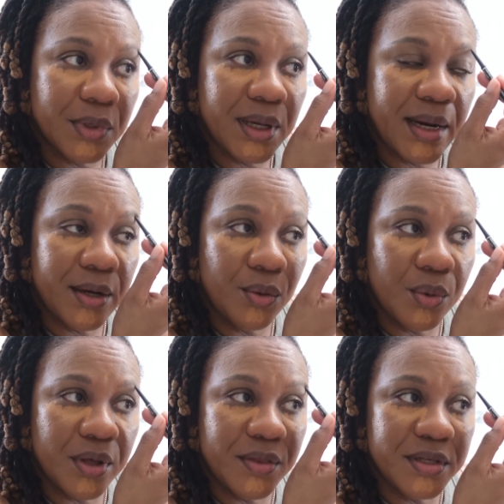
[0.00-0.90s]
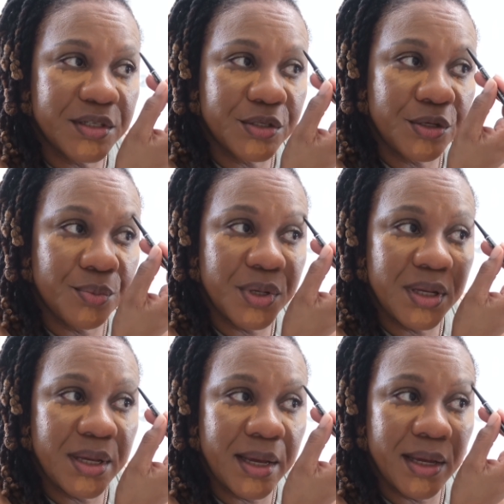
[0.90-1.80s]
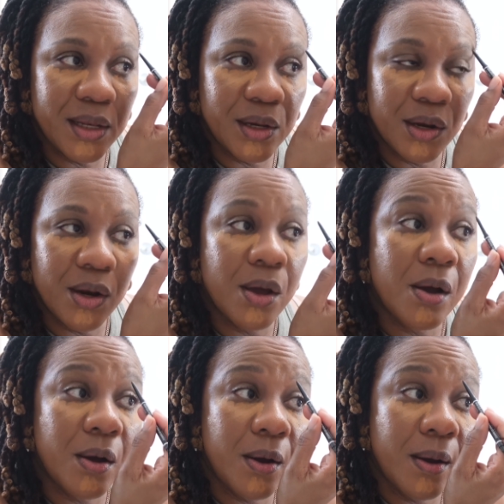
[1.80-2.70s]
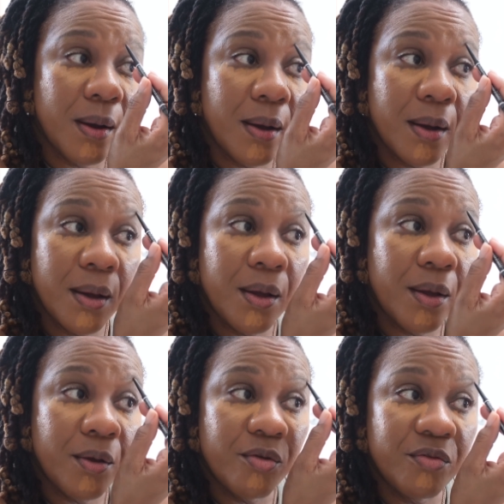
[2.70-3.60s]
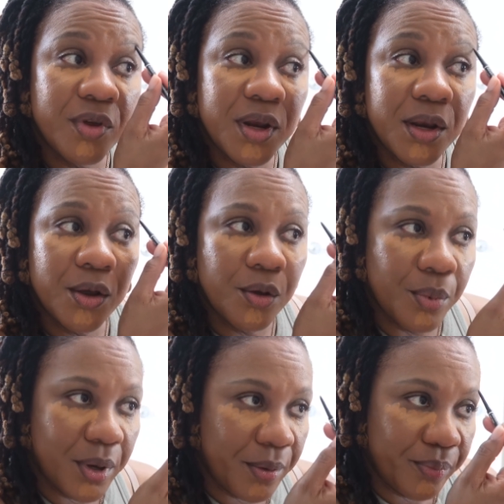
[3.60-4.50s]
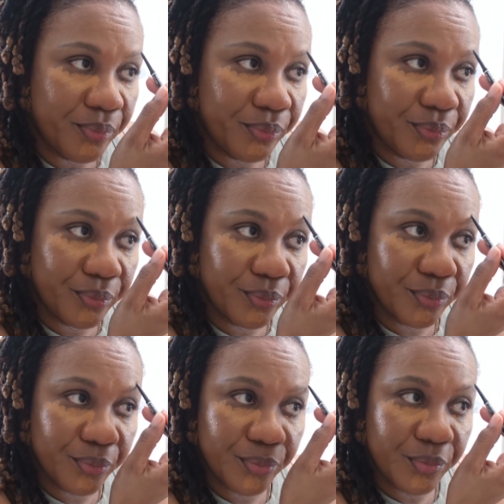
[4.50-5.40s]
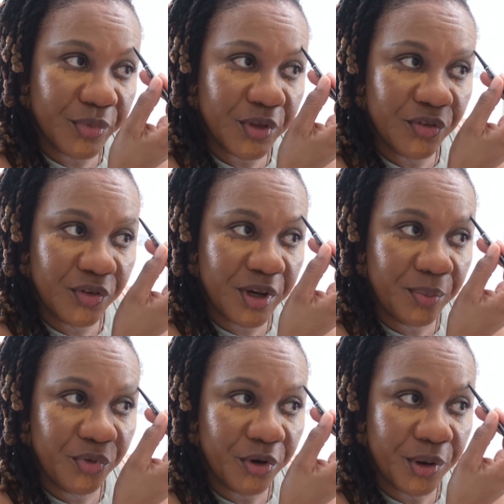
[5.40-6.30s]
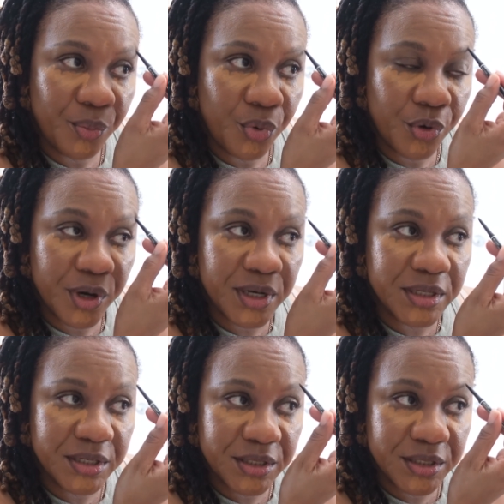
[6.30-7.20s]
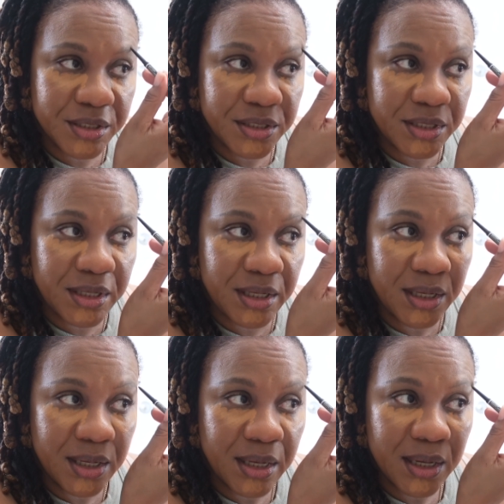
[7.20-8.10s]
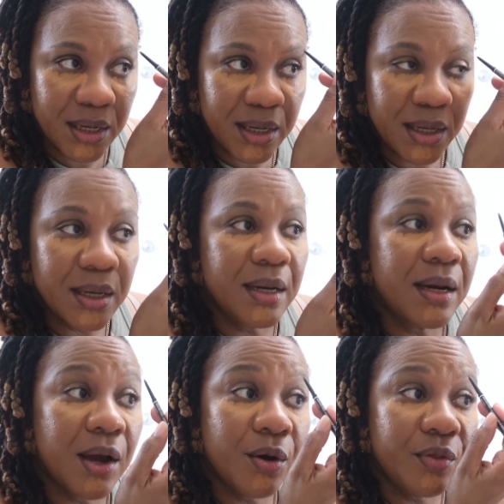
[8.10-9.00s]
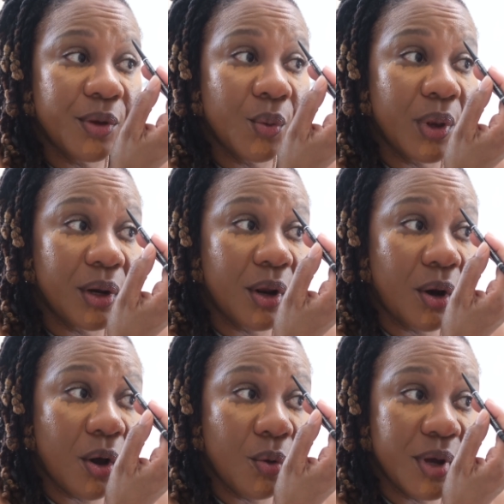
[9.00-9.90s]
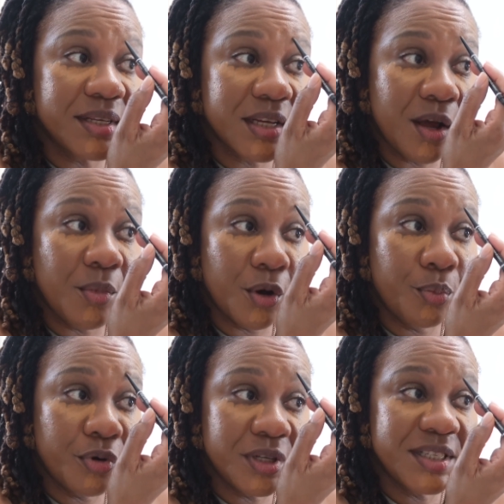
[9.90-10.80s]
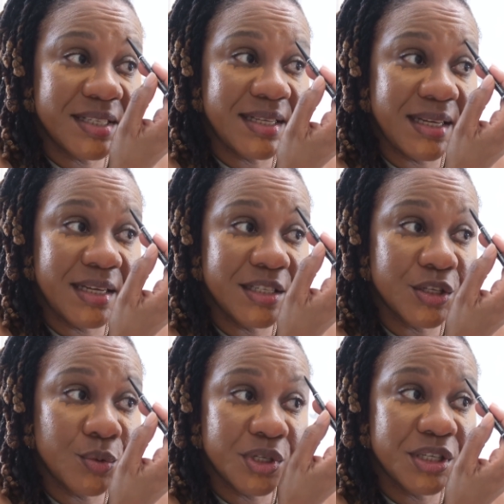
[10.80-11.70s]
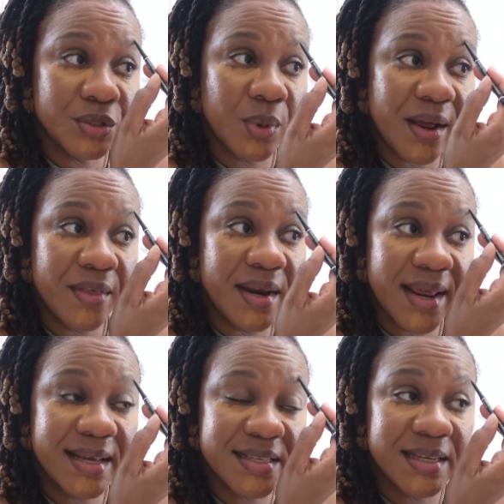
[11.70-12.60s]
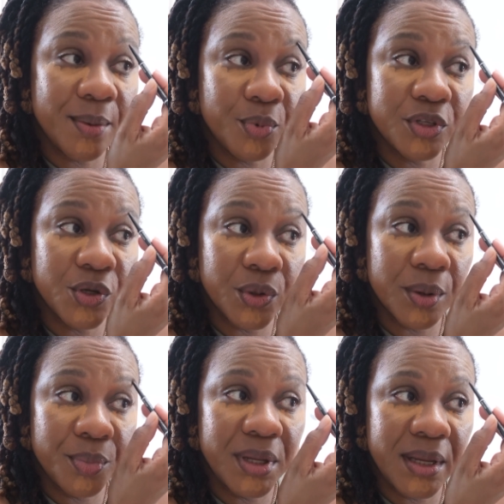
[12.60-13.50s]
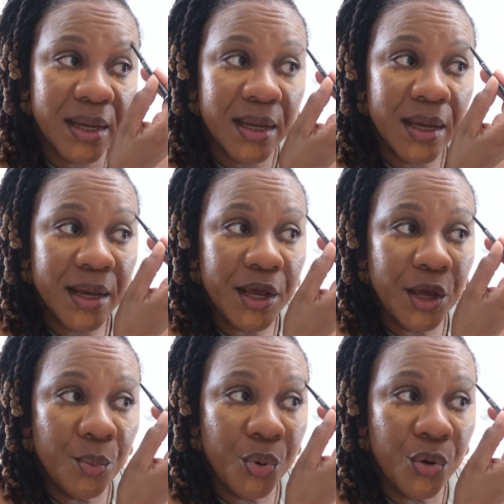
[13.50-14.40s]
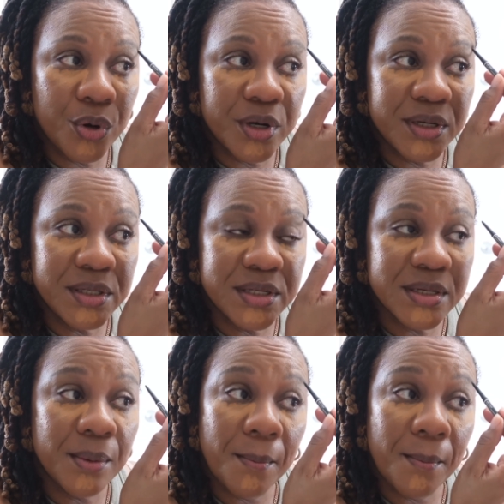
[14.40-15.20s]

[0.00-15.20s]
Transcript: And I don't want this to be a long video, but the steps are important to see. Now, they will not always come out pristine, so which is why the next step is going to be important.